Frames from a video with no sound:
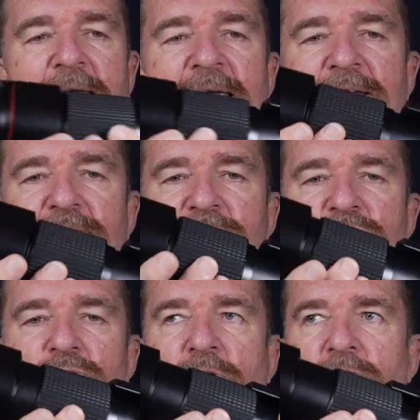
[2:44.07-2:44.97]
80 to
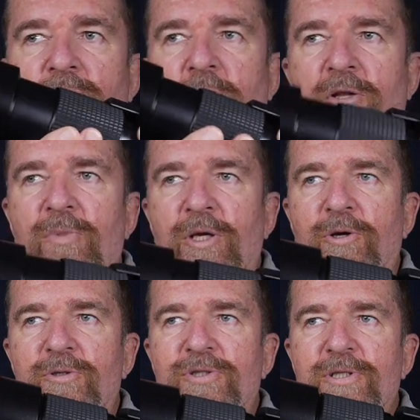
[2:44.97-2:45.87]
200
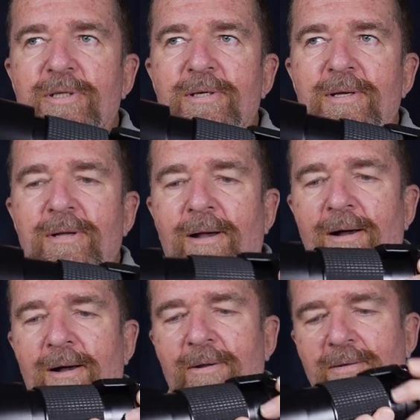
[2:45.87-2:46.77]
millimeters
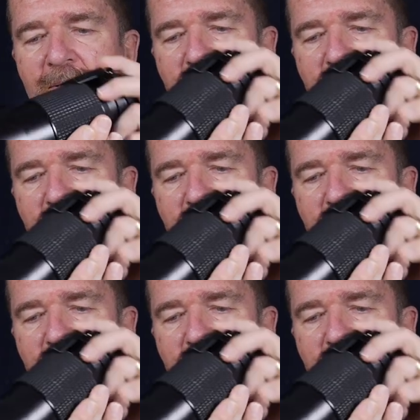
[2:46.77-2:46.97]
uh,